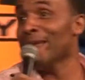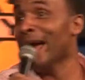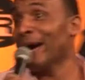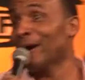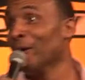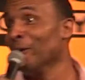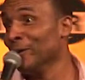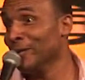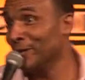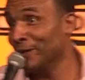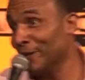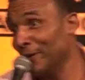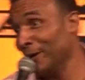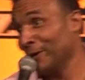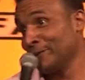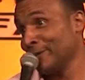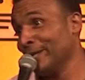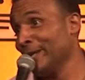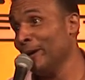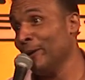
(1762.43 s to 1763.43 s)
I'm not going to the
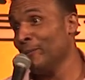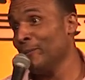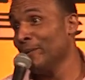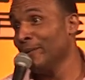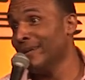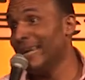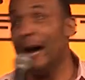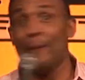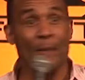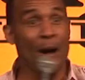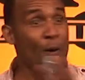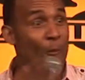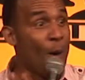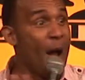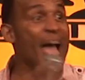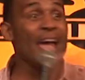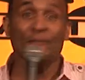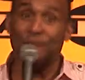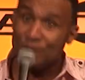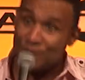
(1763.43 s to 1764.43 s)
nursing home. Now my
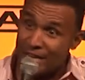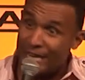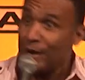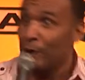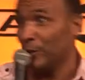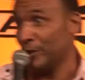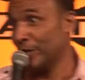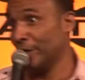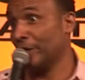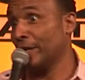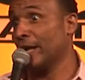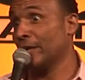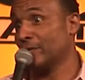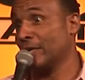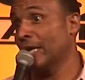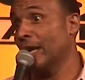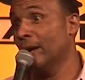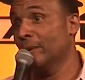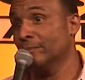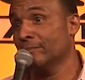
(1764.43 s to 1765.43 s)
wife, she going to the
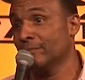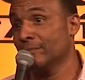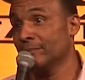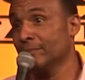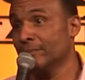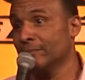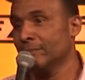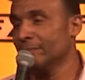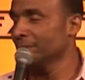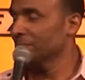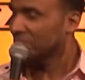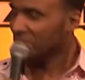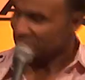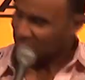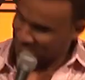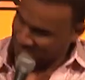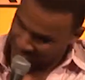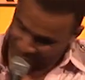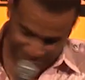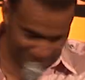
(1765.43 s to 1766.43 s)
nursing
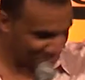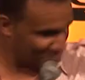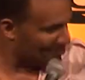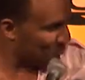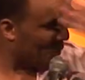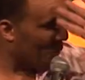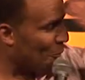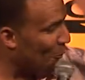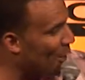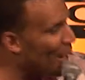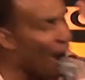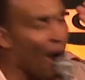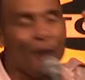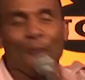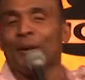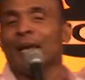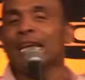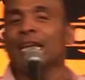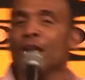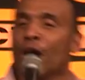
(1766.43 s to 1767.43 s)
home. We
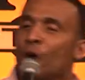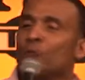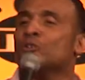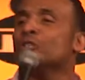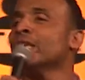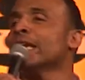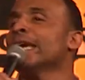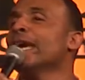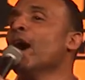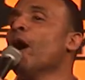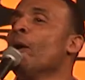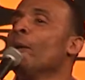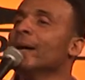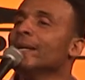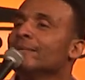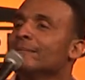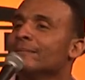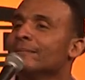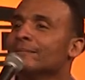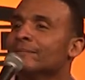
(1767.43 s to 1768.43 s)
already know she
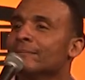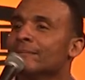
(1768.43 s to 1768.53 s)
going.